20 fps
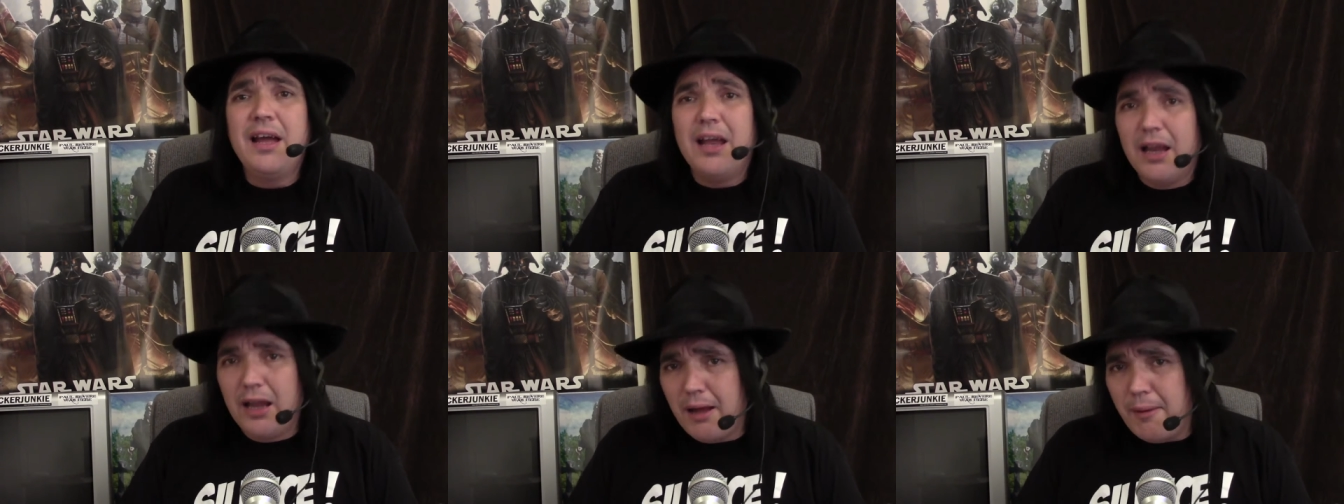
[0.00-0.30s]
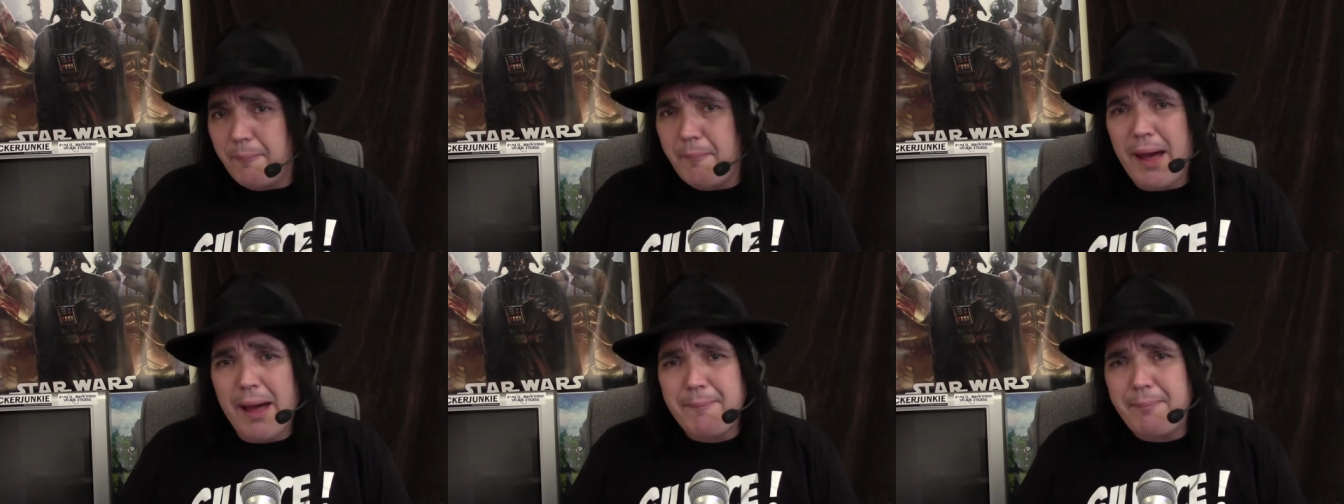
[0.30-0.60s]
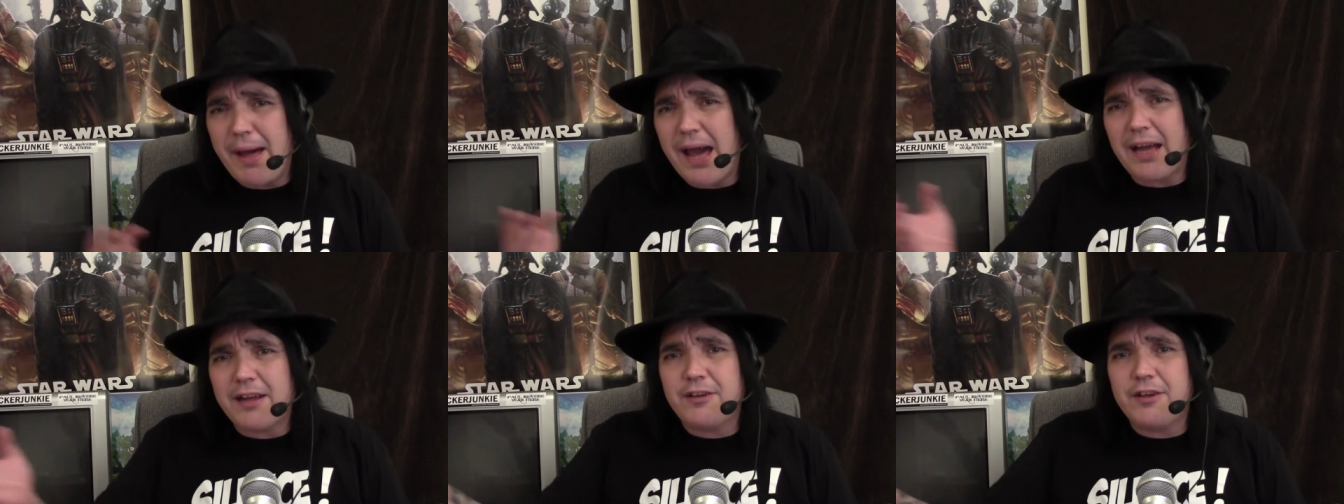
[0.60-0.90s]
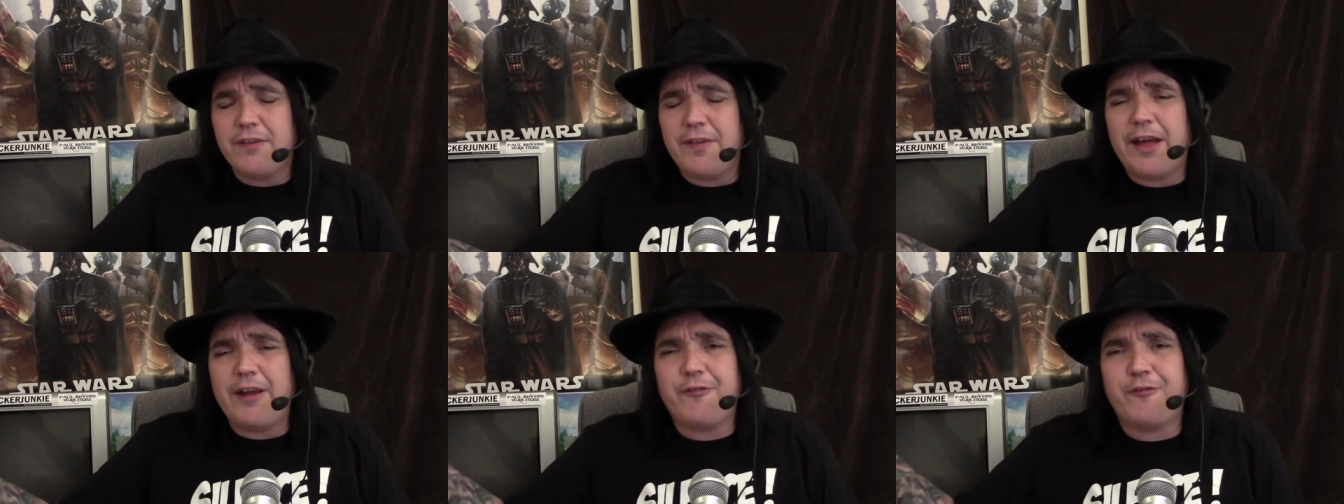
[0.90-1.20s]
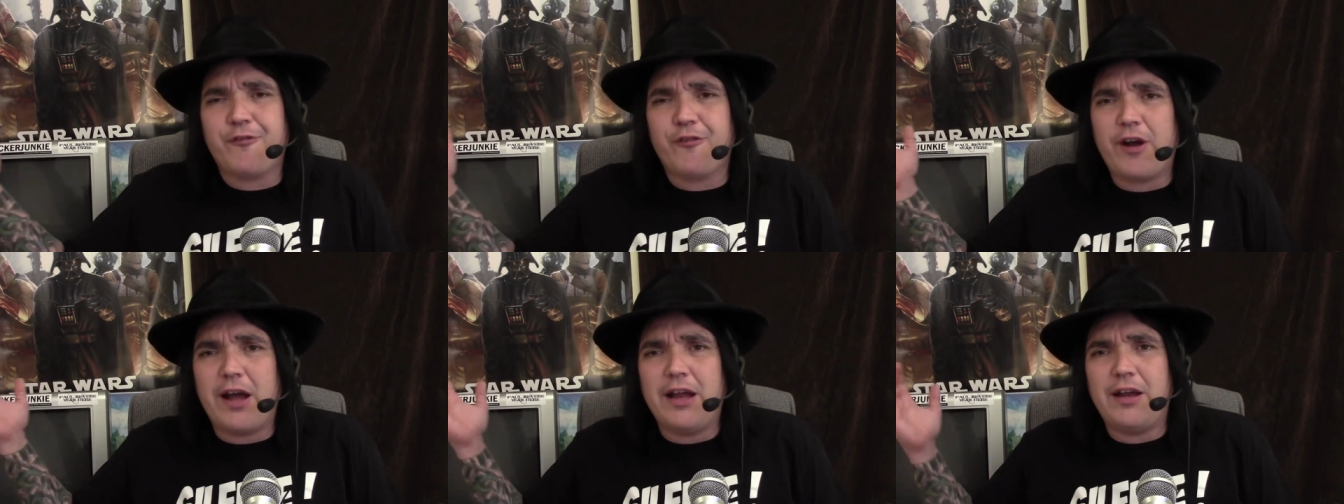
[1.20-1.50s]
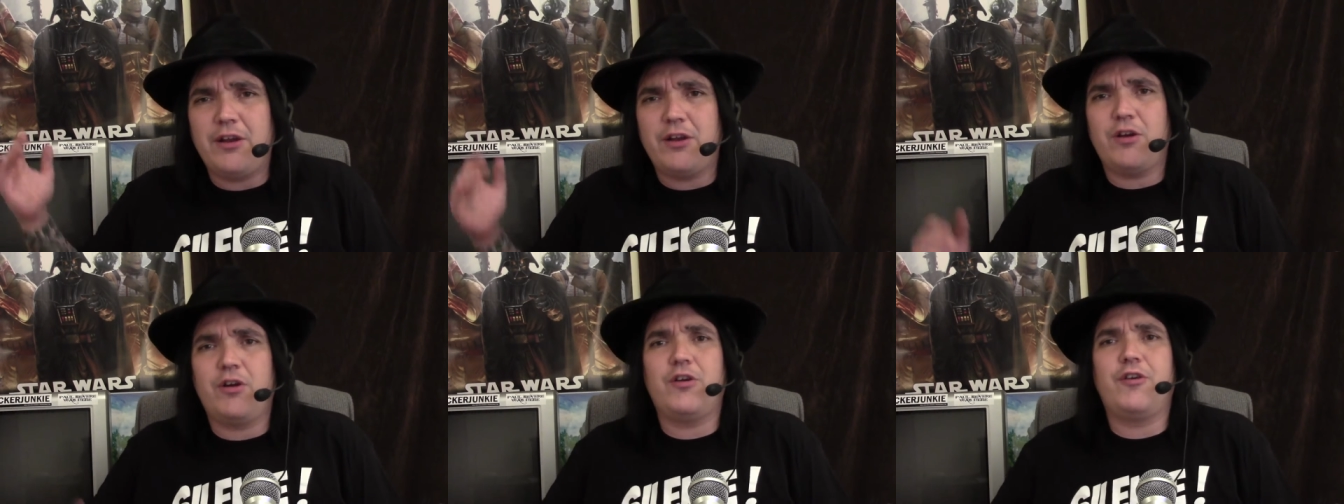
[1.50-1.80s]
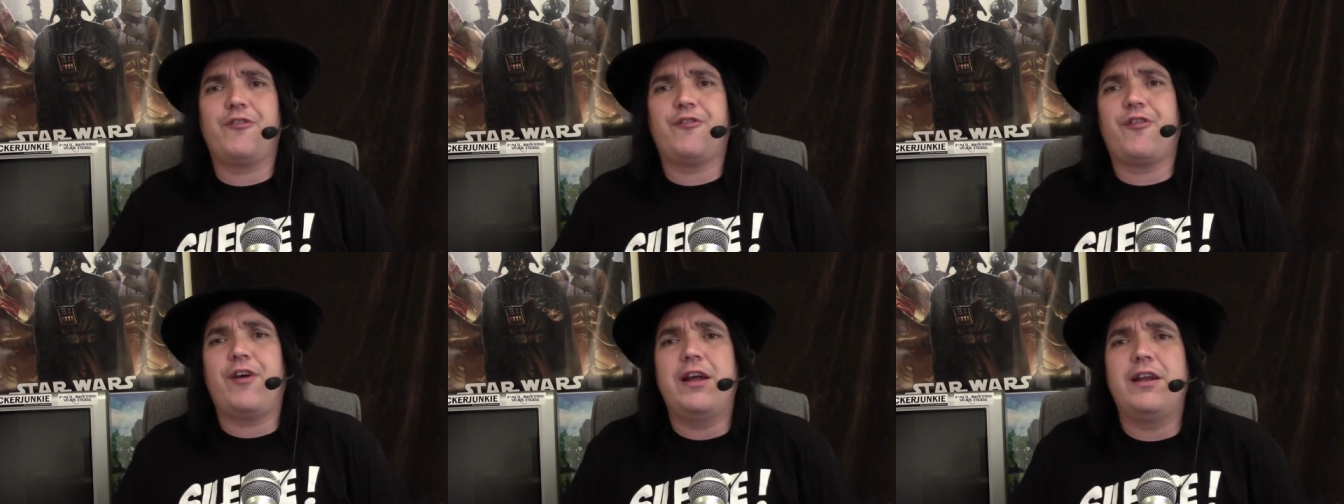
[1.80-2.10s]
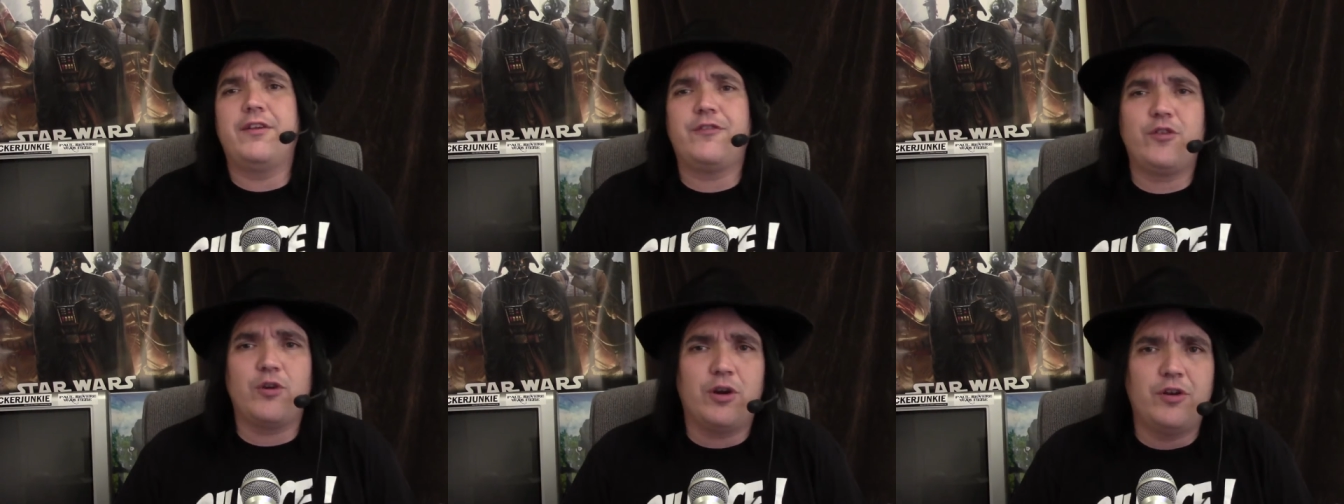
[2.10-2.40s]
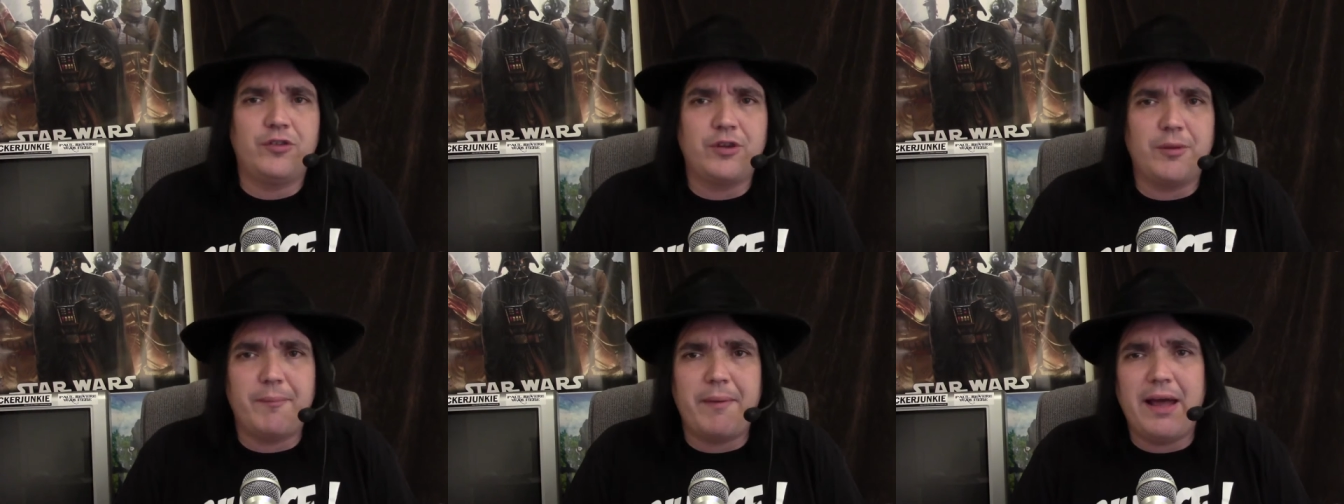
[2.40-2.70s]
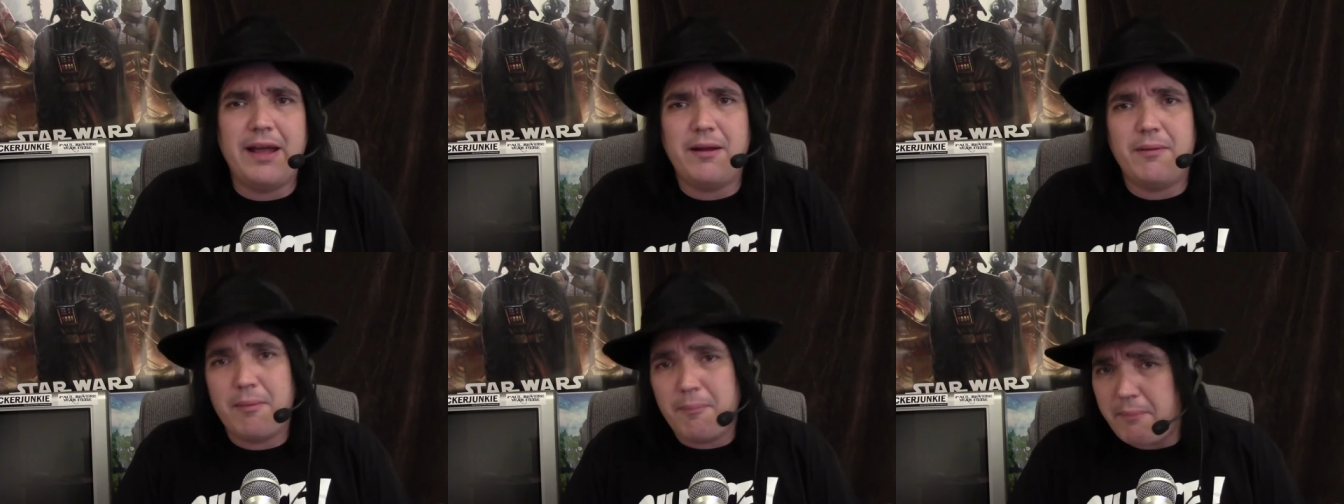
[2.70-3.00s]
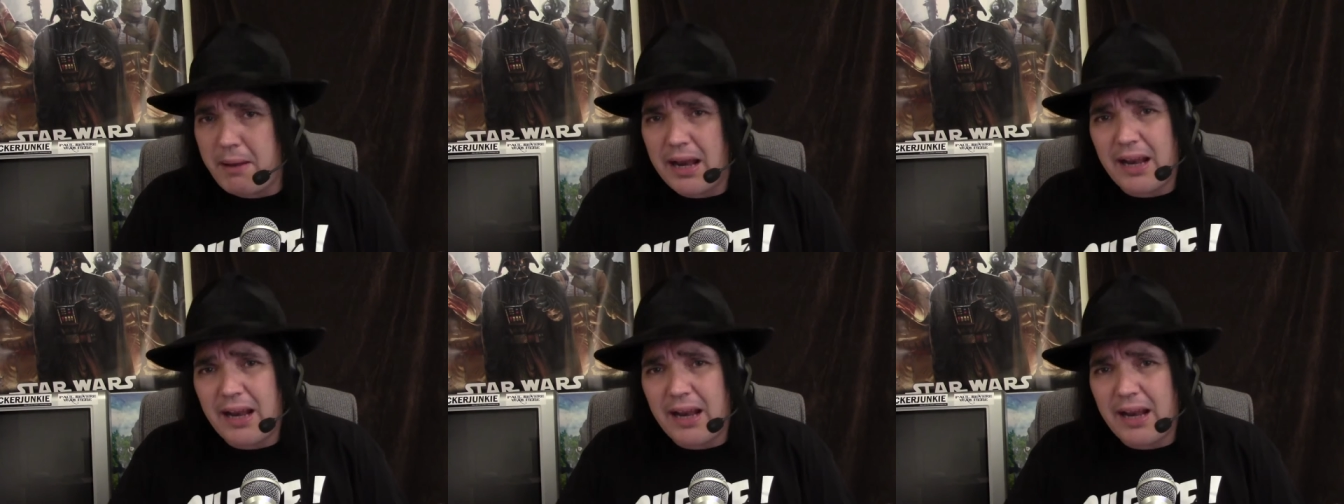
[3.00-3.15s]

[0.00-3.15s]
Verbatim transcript: Back to that friend or friend of yours that might have, I mean,